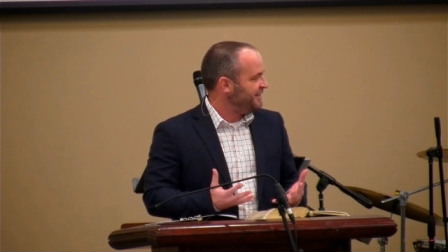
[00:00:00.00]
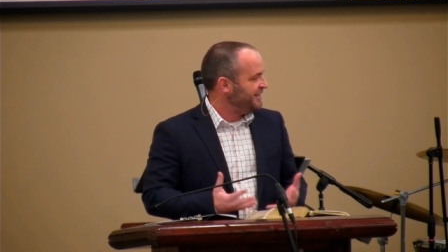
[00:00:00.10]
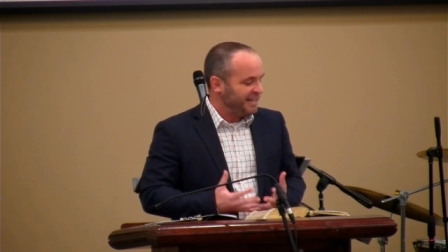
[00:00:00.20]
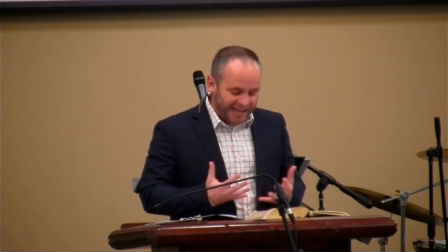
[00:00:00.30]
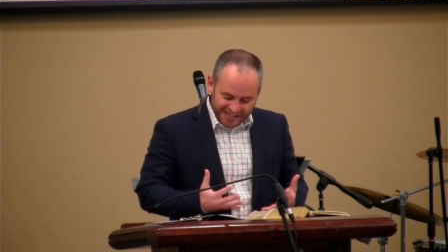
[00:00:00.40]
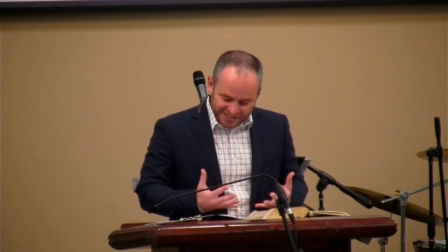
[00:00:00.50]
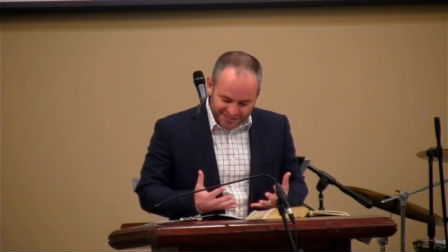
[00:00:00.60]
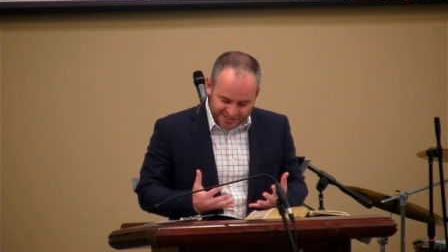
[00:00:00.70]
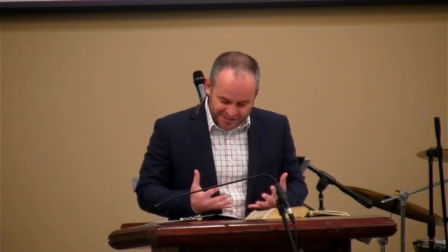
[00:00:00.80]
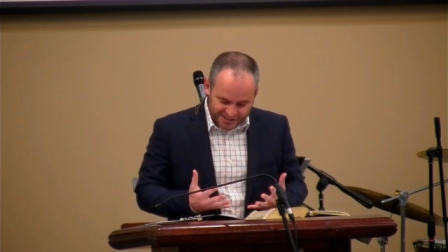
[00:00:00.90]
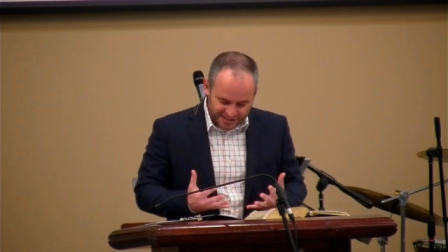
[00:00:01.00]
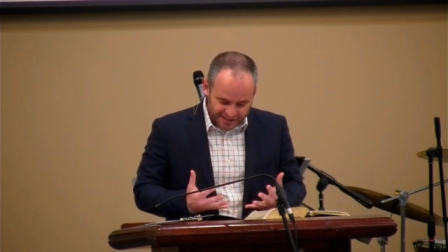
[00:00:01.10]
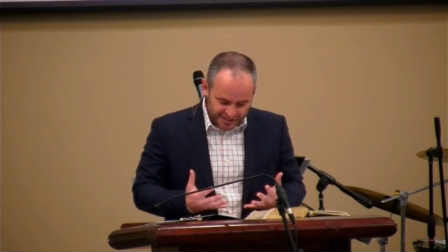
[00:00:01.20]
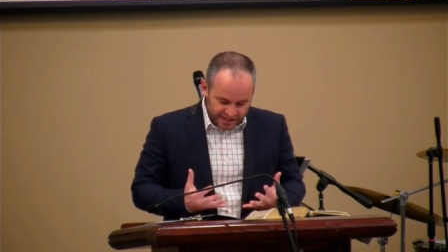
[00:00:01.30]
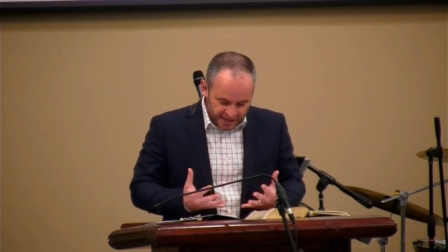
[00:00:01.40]
in haste
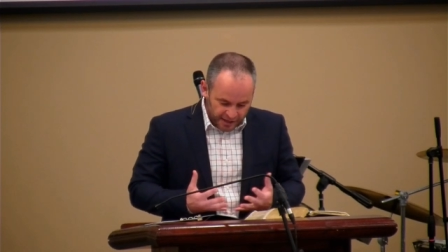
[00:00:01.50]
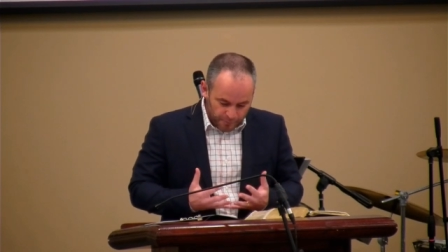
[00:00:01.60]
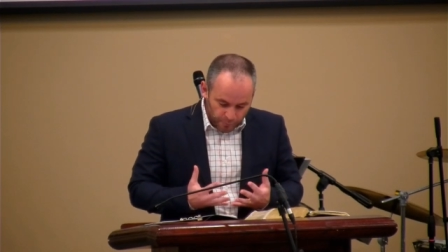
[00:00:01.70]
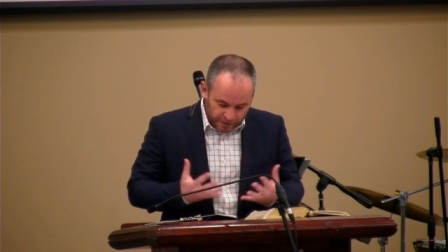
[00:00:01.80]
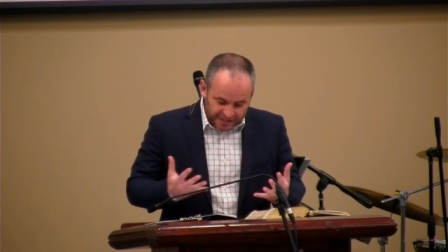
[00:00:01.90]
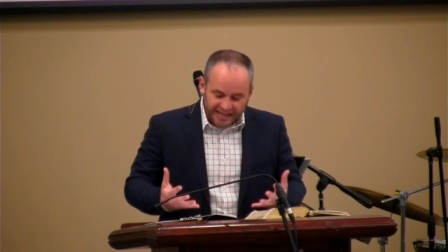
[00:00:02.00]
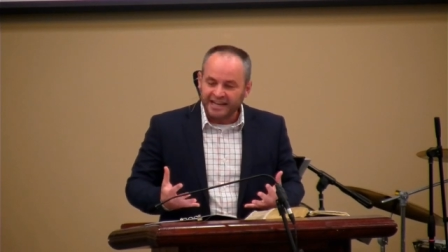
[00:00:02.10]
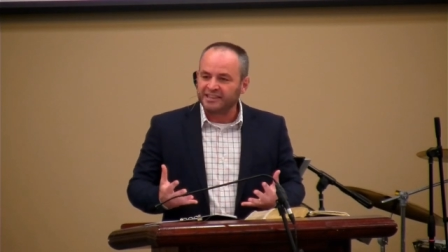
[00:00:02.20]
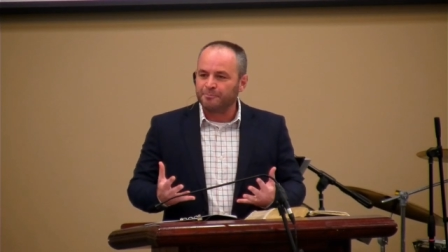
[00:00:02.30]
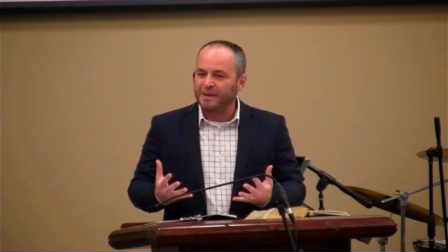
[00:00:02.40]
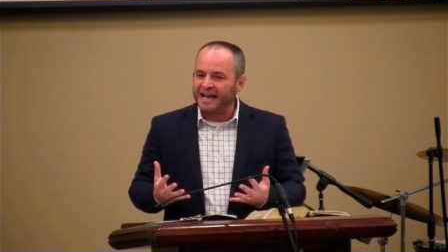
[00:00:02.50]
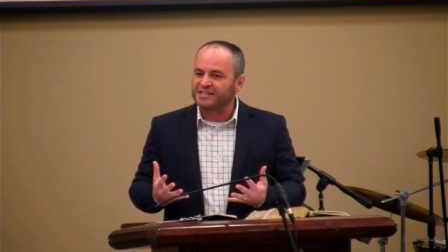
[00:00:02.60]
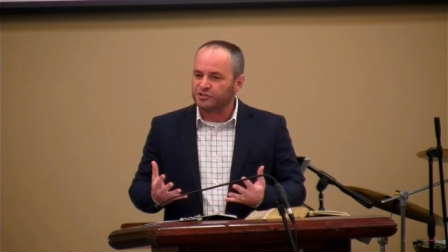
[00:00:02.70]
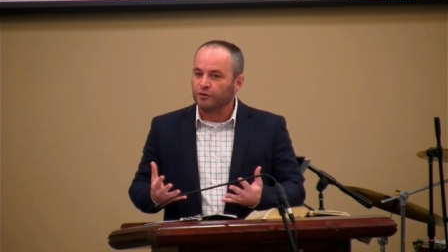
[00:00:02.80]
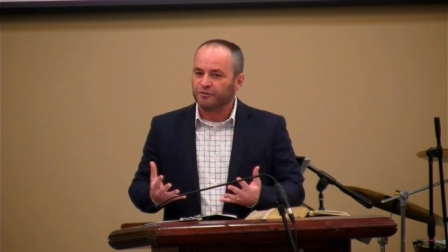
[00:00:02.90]
uh, when they ate the
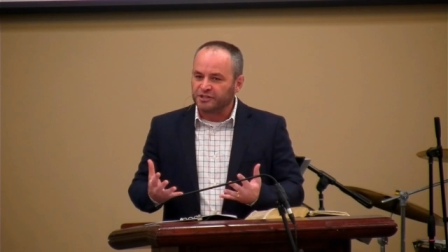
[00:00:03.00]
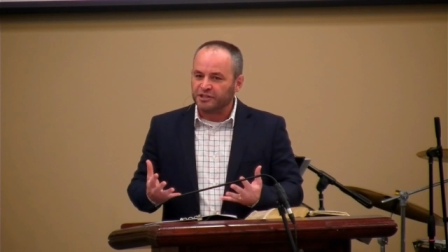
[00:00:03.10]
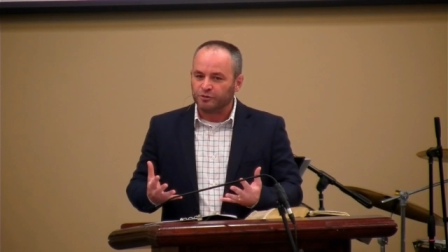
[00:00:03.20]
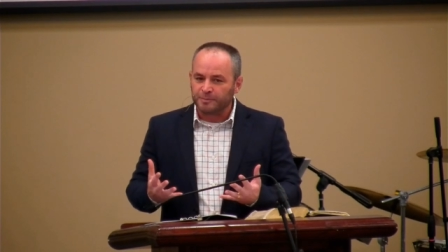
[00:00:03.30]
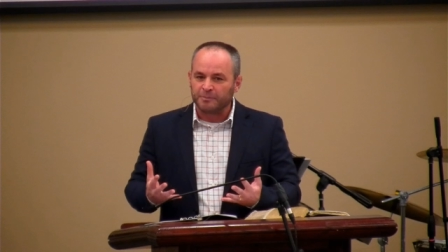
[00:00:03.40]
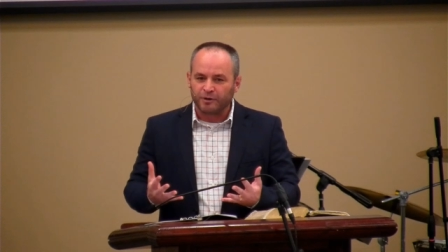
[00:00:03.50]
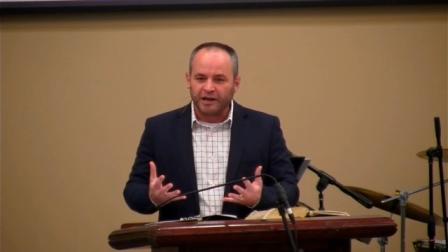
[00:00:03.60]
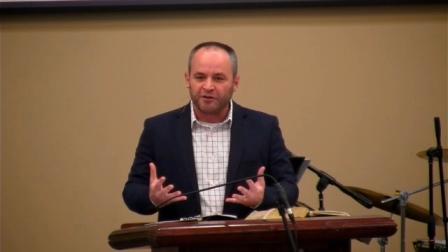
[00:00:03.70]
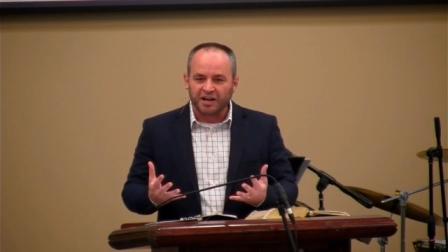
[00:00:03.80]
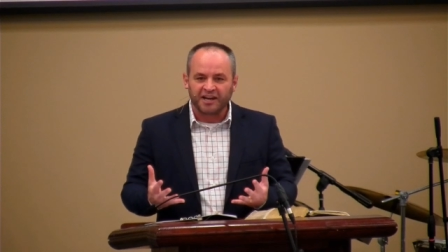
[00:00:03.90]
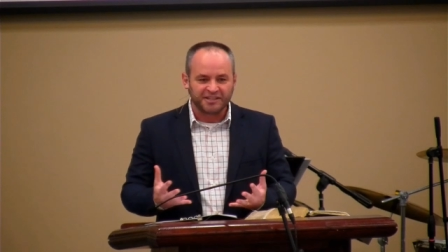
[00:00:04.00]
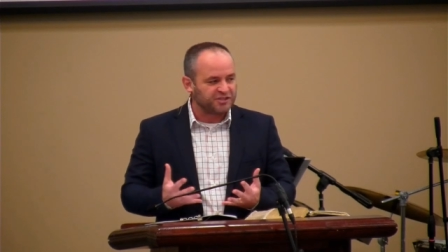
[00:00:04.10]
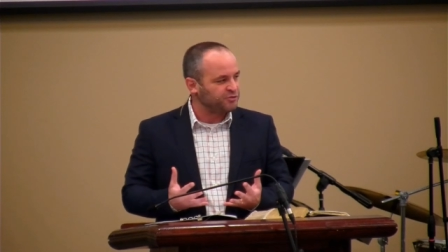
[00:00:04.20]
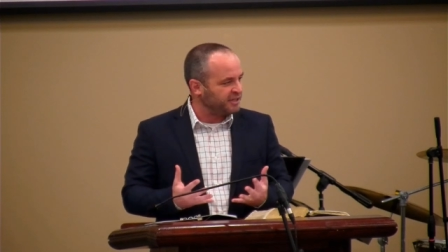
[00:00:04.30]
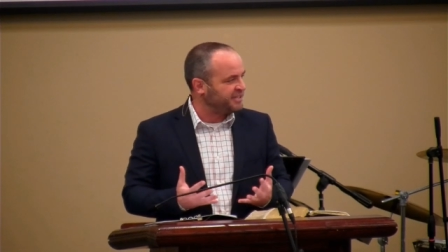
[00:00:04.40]
Passover, do you remember how God
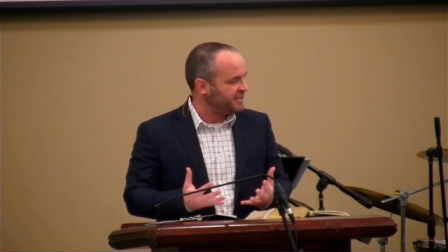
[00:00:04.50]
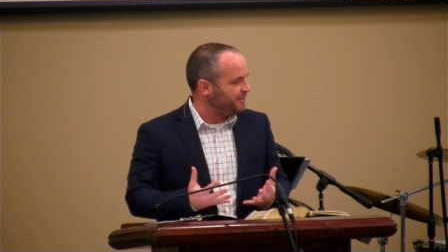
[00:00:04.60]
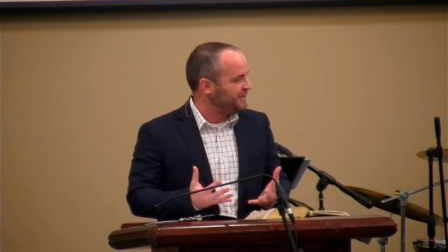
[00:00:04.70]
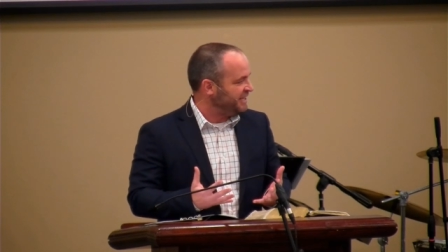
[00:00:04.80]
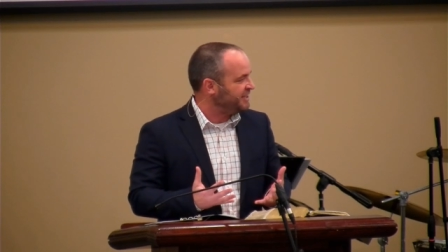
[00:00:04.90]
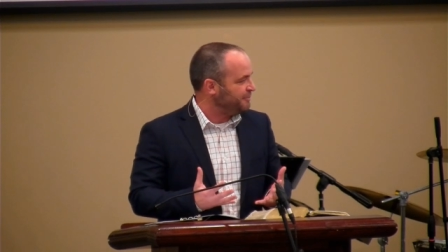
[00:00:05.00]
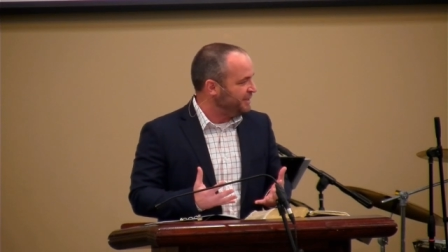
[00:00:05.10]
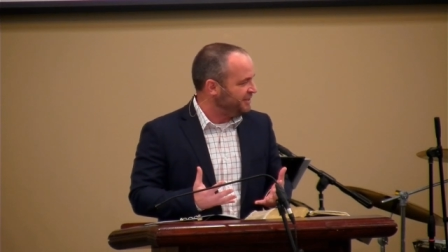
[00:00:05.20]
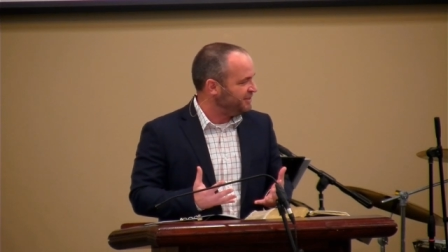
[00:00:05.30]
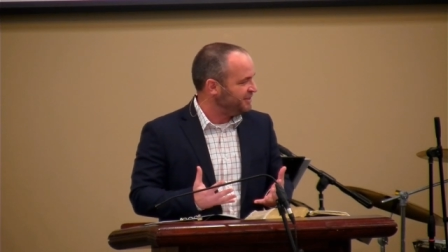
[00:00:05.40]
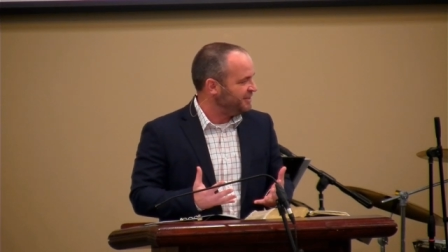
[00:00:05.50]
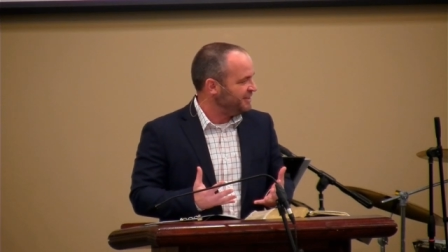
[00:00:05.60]
instructed them to eat the meal?